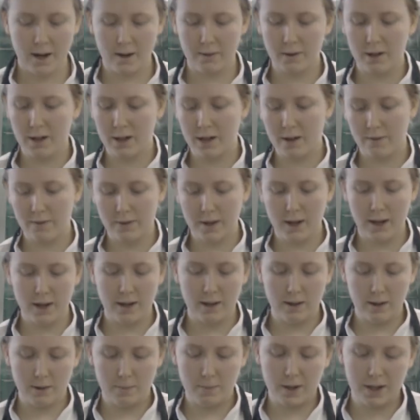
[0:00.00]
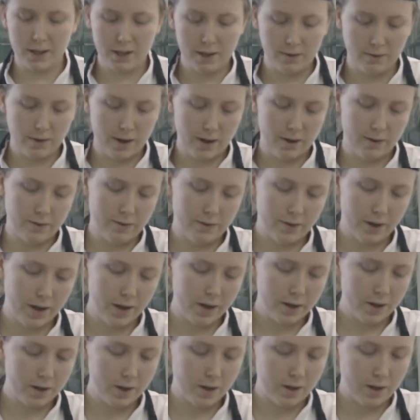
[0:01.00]
I'm going to give that a little mix around
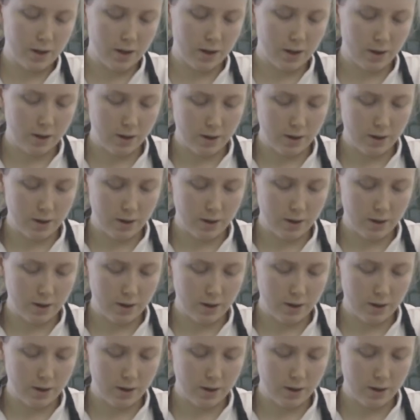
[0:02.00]
first